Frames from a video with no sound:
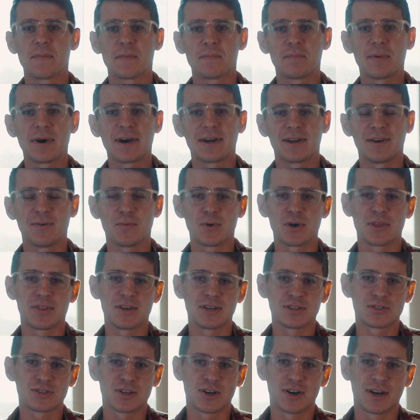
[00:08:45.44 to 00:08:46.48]
But with
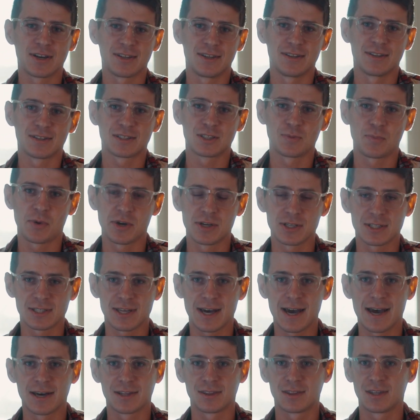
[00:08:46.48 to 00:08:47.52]
this drone, I didn't experience
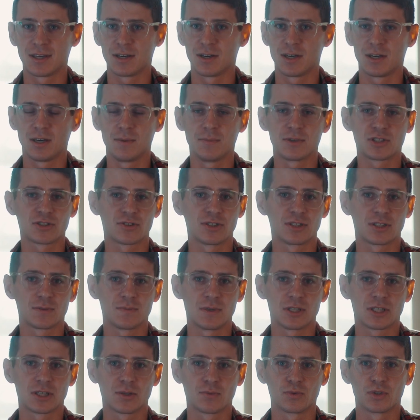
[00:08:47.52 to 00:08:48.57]
that. The image
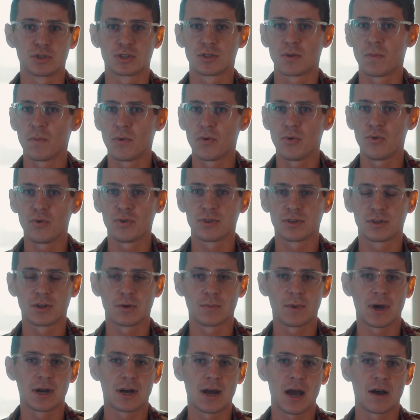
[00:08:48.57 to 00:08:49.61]
transmission was smooth no
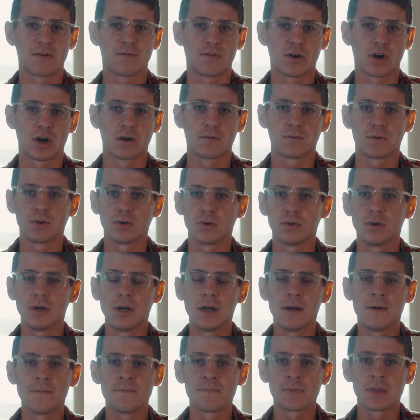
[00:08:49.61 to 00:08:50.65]
matter how far I flew.
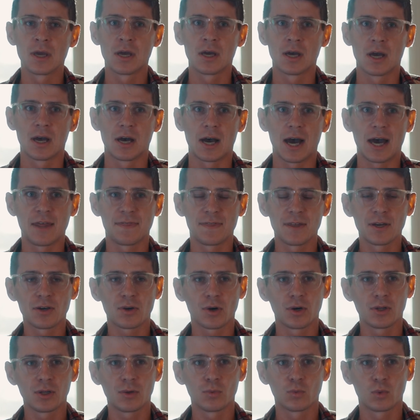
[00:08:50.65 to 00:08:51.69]
I think
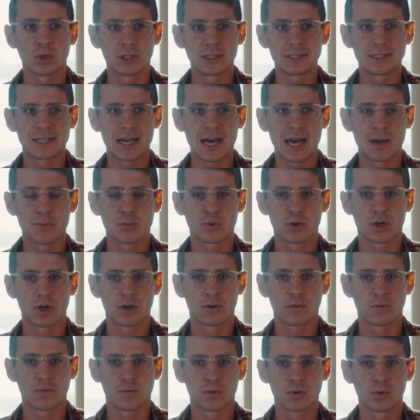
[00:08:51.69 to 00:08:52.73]
only one time where
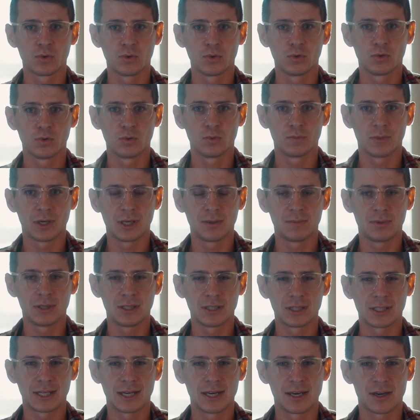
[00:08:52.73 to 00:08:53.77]
I flew maybe
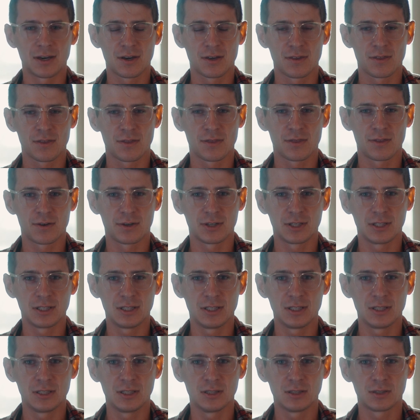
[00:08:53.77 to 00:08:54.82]
like
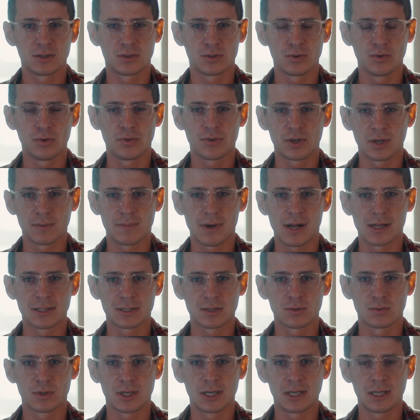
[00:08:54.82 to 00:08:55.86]
2-3 miles
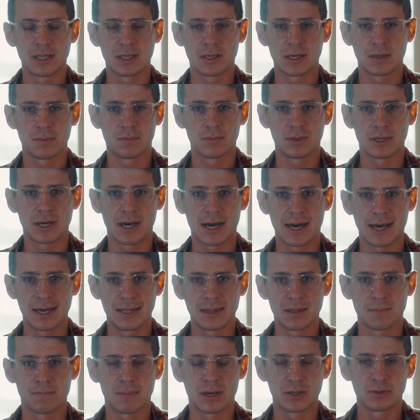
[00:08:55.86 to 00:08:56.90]
away and
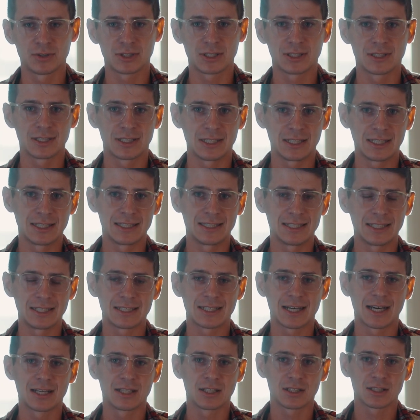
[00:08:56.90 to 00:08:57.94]
behind the mountain, it did
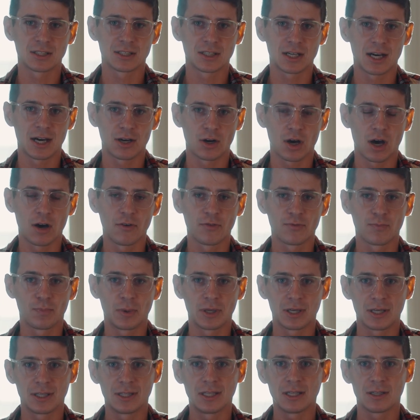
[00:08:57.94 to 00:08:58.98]
kind of cut off,
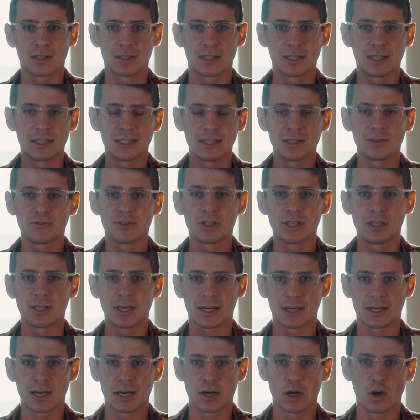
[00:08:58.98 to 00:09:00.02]
but it didn't really
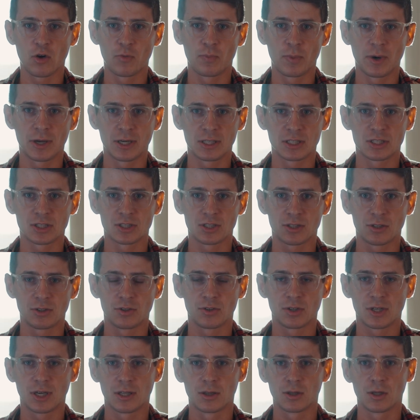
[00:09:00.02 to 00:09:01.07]
like cut off, but it's starting
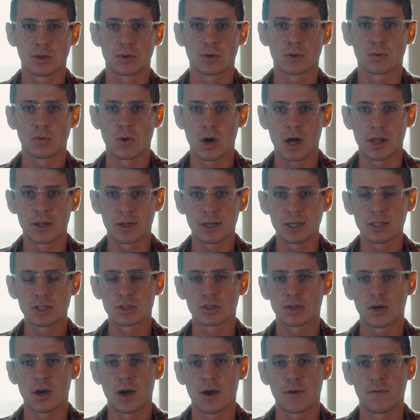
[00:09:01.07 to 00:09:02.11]
to get lower quality.
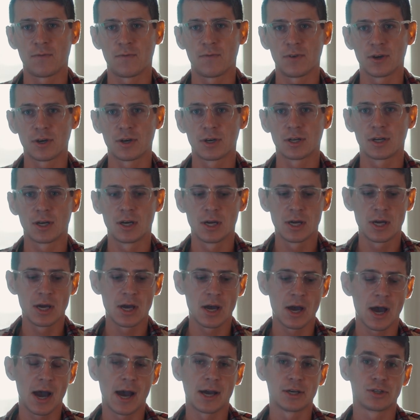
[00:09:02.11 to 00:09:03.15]
So I figured
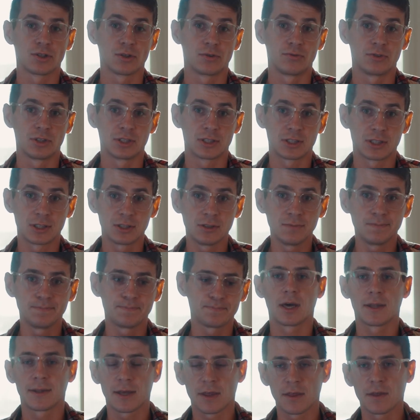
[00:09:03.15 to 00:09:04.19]
I should return.
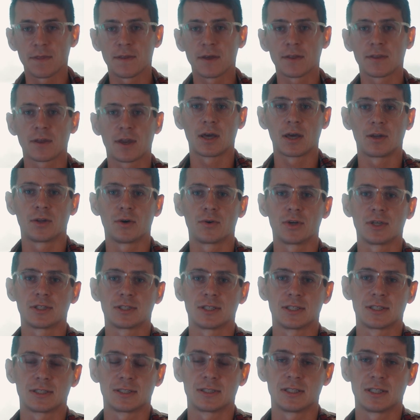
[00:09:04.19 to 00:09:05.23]
Another thing noticed
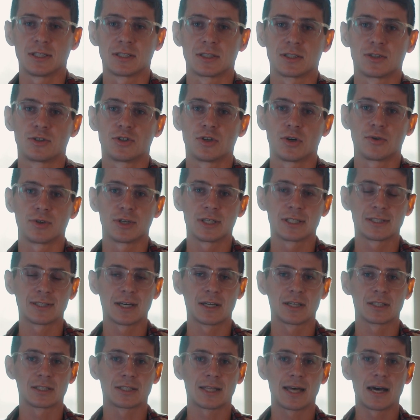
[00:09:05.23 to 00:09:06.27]
is this drone is not
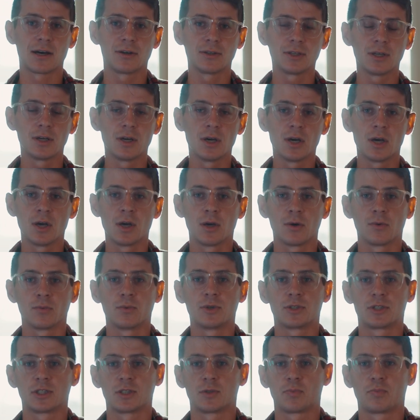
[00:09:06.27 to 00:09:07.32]
as loud,
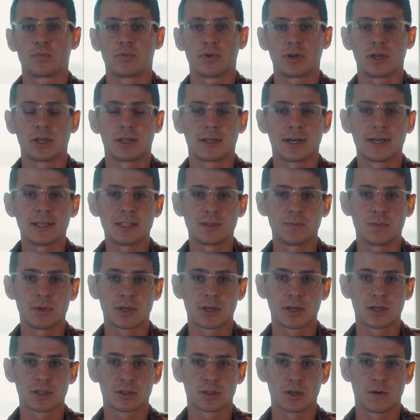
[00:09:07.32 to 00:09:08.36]
which is pretty nice
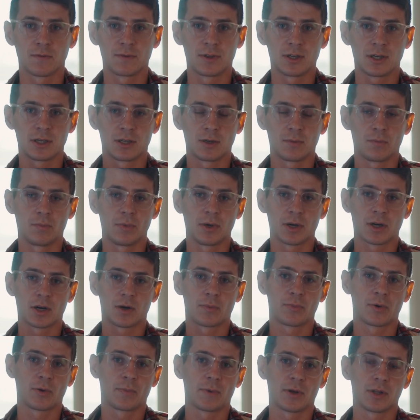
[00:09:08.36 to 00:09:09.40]
because of the bigger
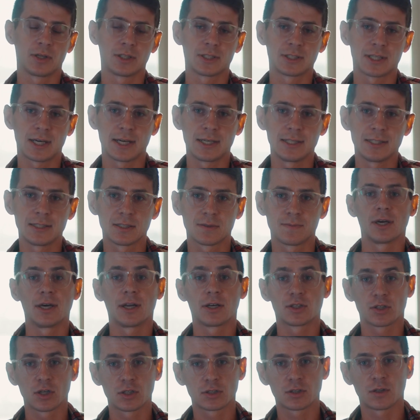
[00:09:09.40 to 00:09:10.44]
propeller size. It
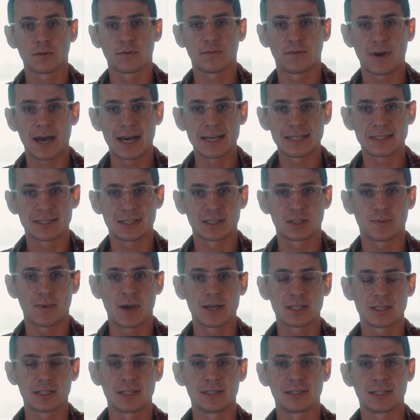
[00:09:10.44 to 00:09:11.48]
is also faster,
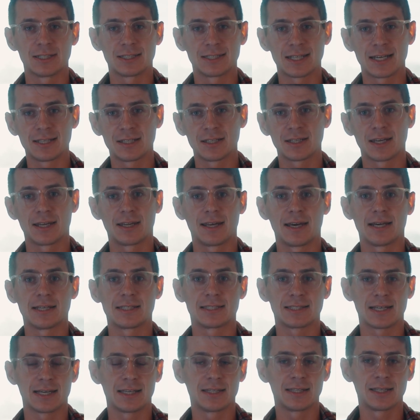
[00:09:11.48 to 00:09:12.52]
especially in descending and
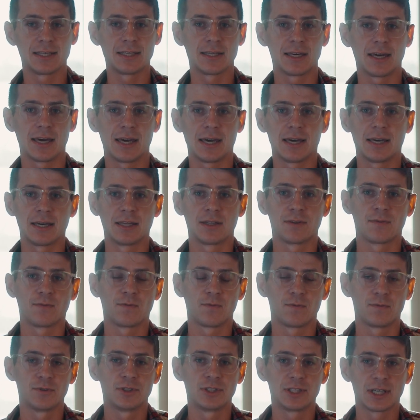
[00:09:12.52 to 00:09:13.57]
ascending, and
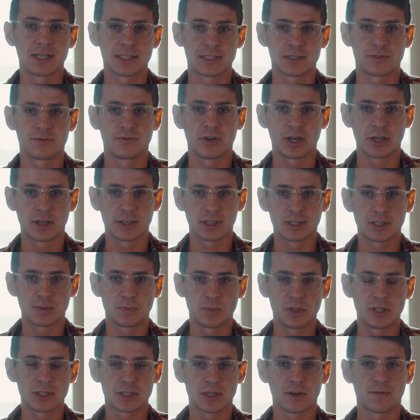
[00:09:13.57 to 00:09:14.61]
just regular
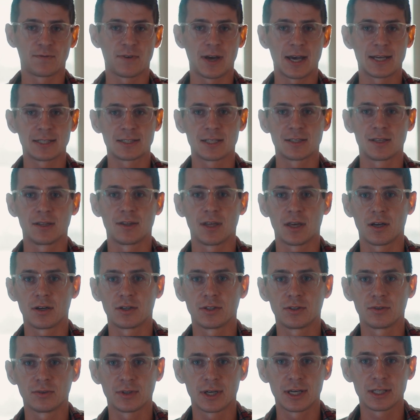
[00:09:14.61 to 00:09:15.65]
speeds are faster than the Air
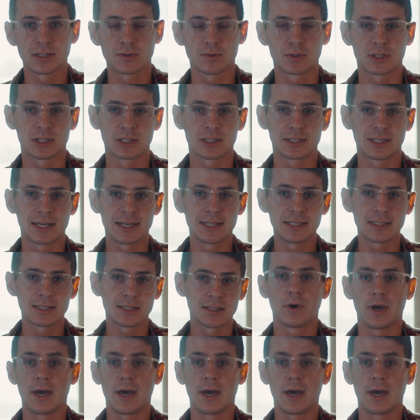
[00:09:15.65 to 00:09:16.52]
2S, which is nice.